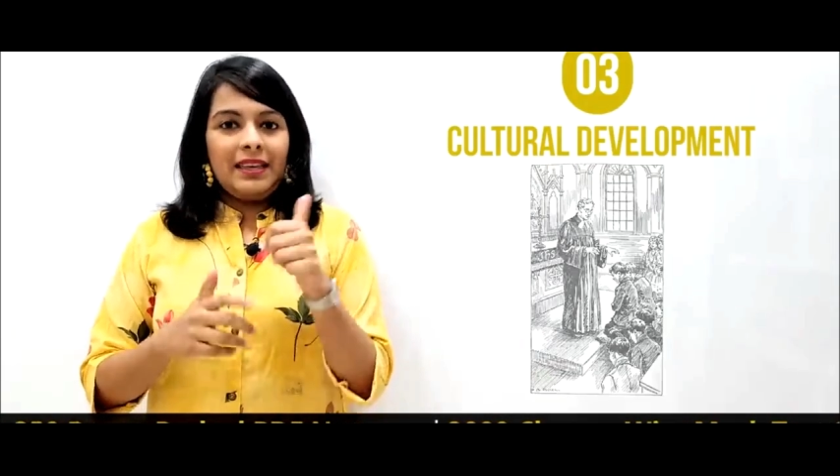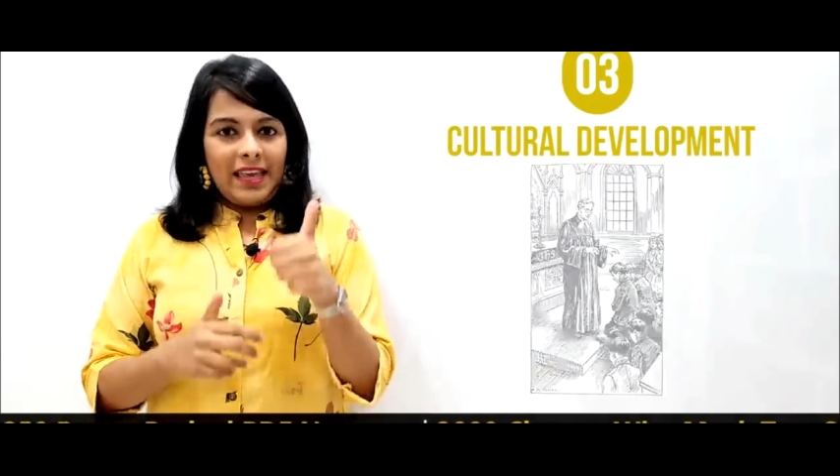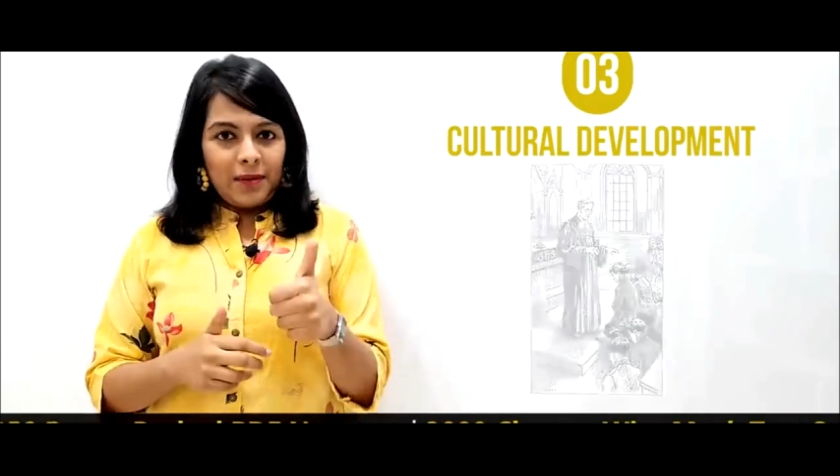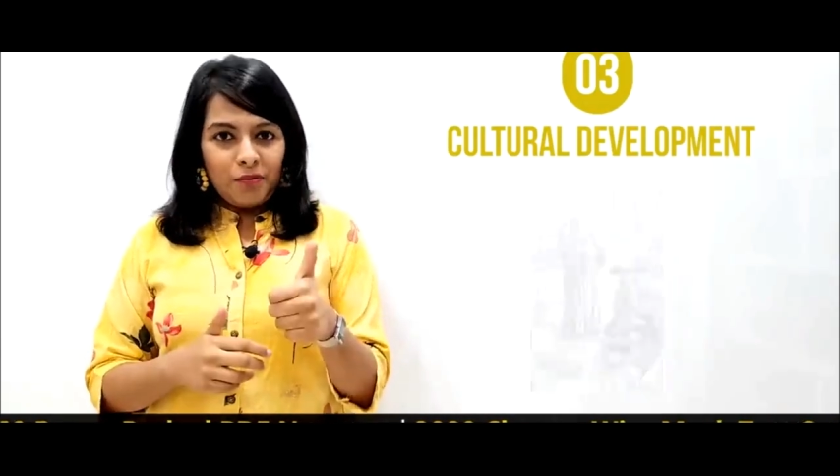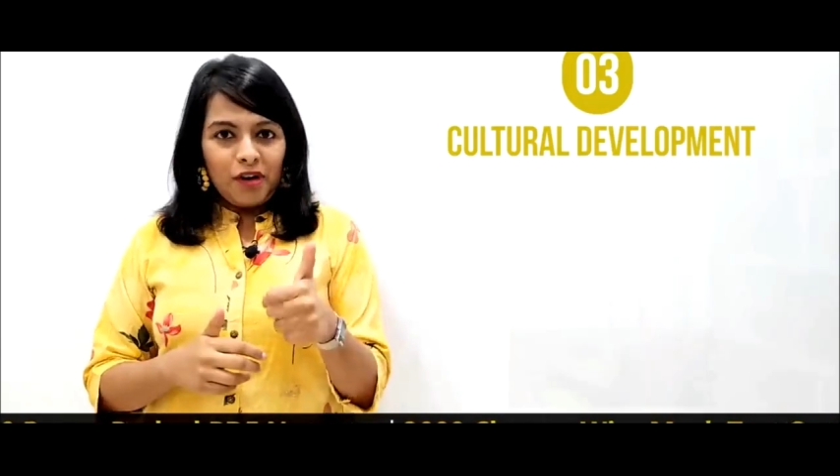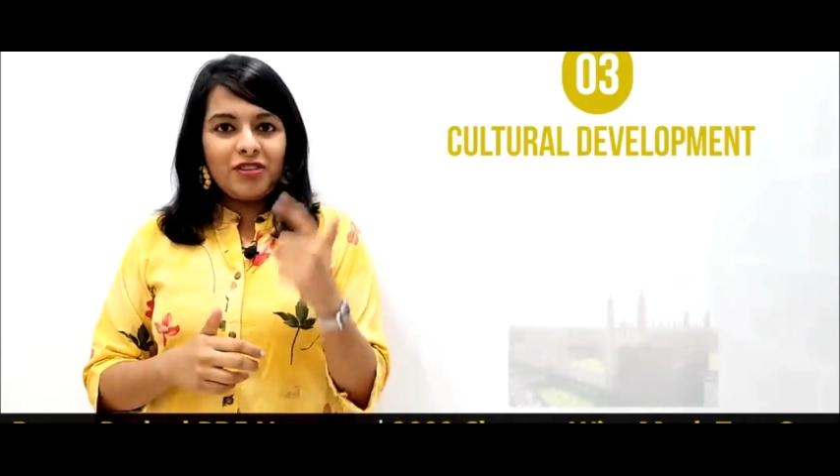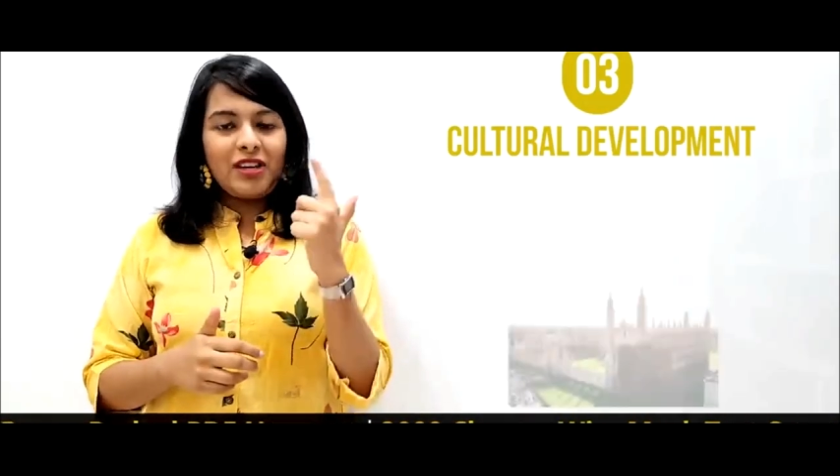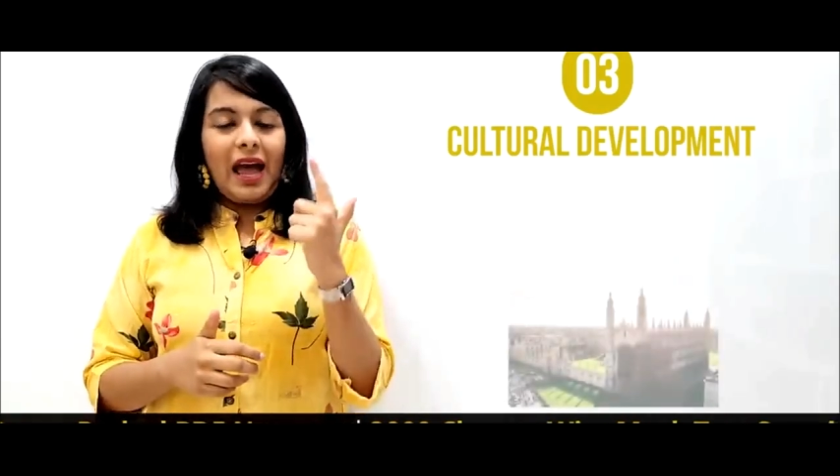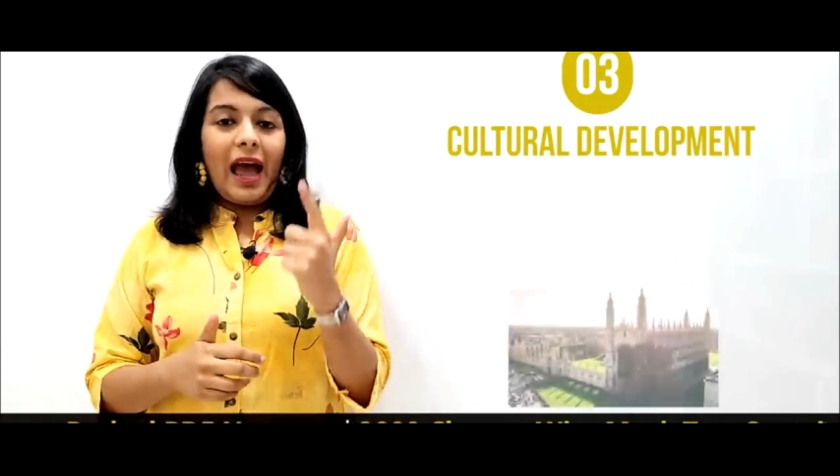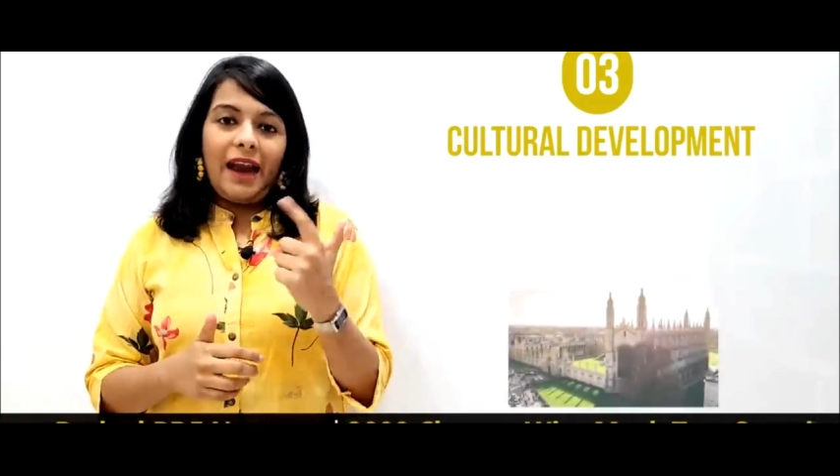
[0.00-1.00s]
Cambridge
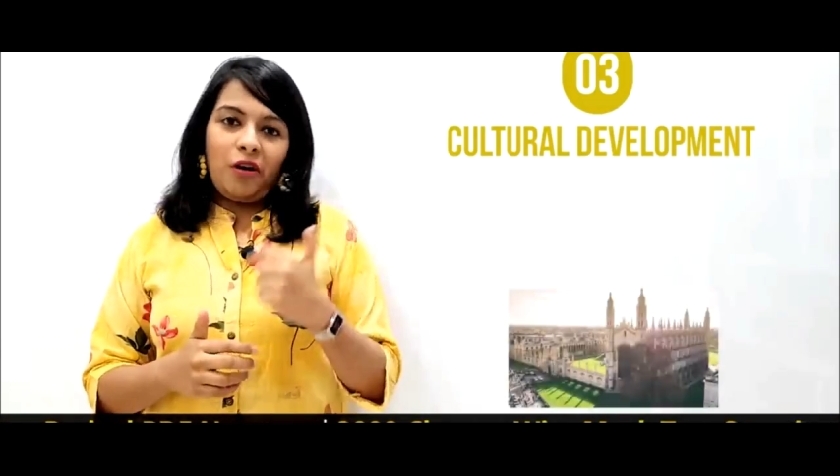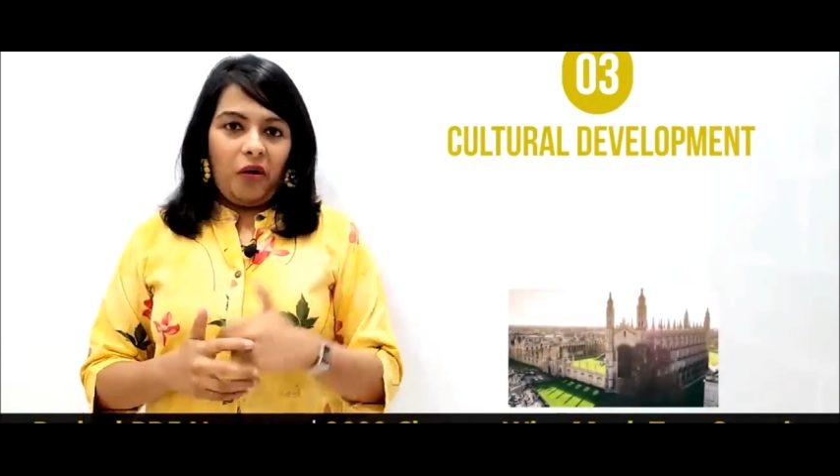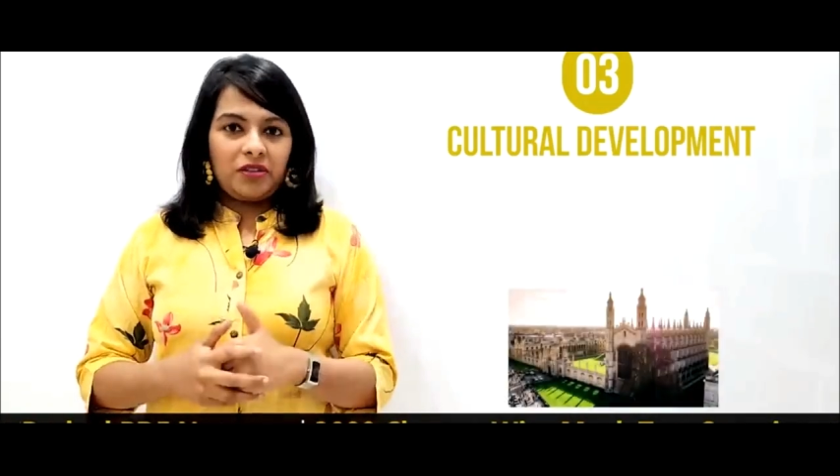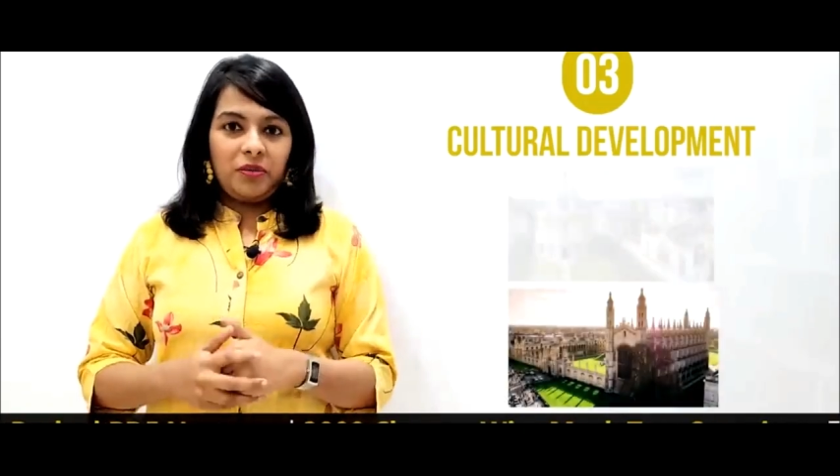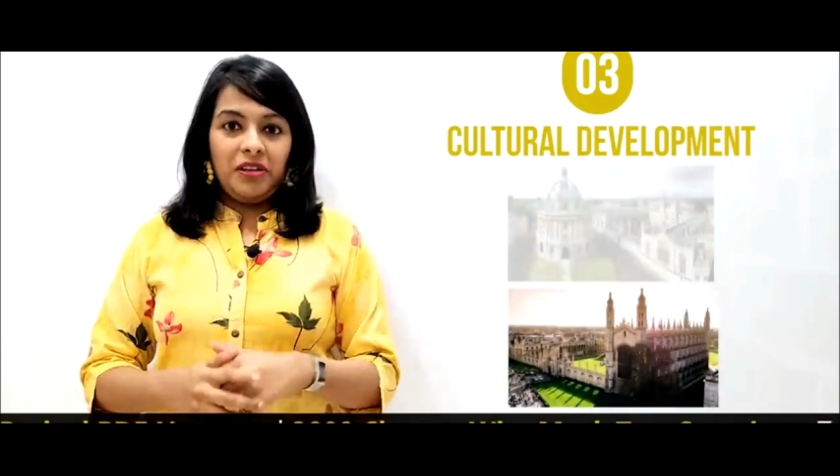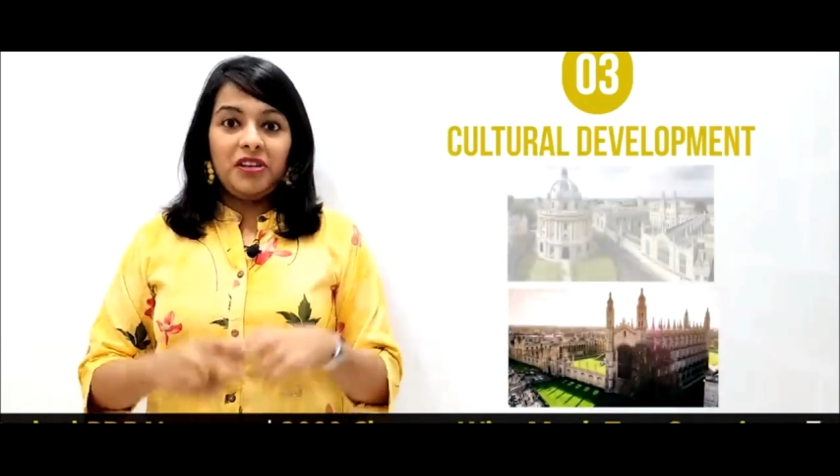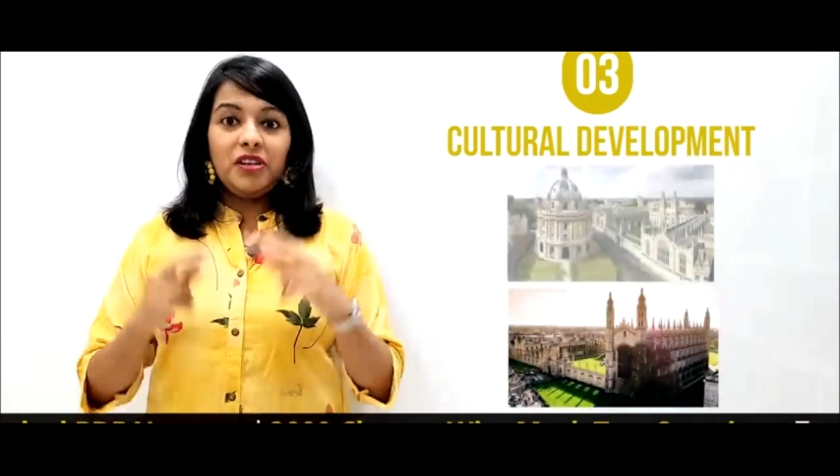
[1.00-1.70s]
and Oxford,